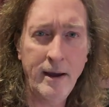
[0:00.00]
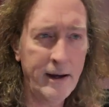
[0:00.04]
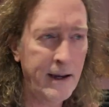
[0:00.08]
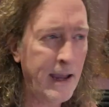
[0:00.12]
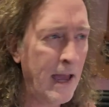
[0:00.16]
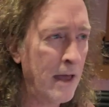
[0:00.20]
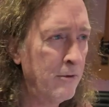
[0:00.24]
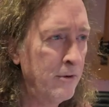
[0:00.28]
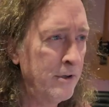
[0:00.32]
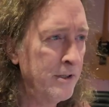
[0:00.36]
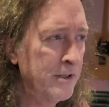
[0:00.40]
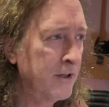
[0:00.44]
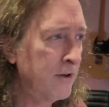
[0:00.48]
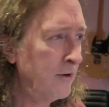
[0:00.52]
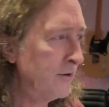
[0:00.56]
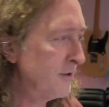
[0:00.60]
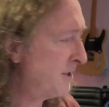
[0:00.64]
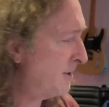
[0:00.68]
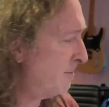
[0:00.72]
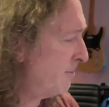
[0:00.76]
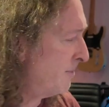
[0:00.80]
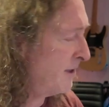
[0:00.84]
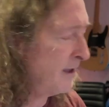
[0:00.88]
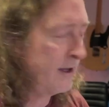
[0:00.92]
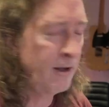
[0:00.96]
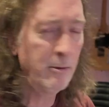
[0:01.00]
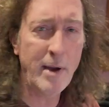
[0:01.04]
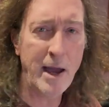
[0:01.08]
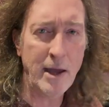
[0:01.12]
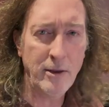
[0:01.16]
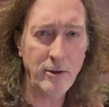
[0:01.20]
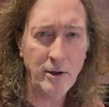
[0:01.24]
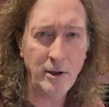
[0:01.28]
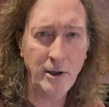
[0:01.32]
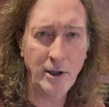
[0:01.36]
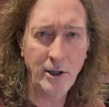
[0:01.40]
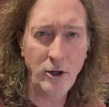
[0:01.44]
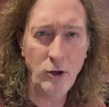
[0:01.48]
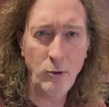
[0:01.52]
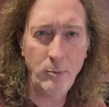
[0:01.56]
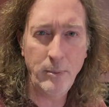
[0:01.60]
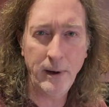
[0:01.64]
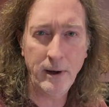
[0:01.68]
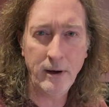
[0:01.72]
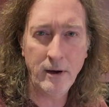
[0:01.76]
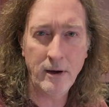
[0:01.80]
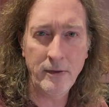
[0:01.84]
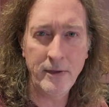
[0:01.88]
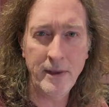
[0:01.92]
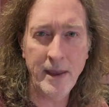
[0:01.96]
I gather it's got something about the
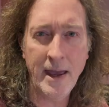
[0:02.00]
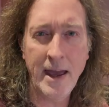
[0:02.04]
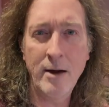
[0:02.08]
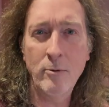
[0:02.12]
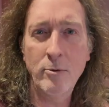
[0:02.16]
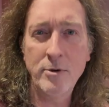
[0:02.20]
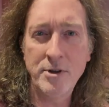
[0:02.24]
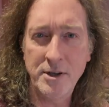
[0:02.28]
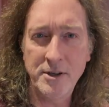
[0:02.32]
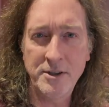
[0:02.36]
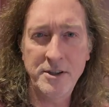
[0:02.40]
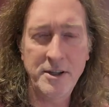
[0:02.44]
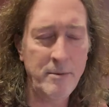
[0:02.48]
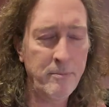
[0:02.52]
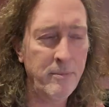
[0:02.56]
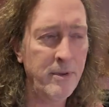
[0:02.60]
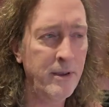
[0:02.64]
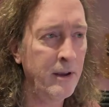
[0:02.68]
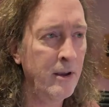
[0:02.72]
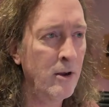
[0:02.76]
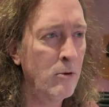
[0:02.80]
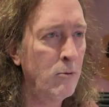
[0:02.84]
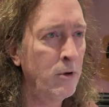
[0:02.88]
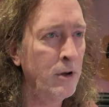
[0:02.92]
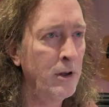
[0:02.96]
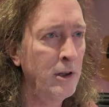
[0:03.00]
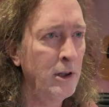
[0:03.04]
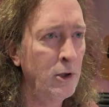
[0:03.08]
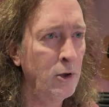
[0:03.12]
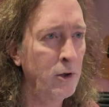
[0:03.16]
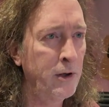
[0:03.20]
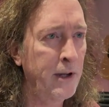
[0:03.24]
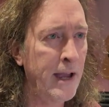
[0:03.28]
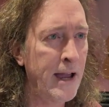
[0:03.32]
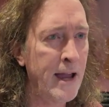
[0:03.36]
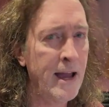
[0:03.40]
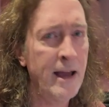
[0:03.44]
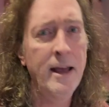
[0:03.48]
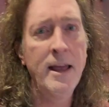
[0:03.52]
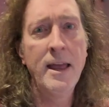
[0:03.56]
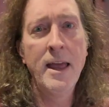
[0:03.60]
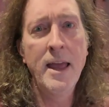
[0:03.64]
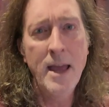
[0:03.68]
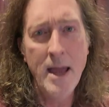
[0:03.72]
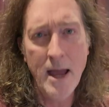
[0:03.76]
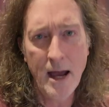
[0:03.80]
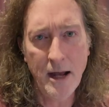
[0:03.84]
looping on there, which is something I want to look at.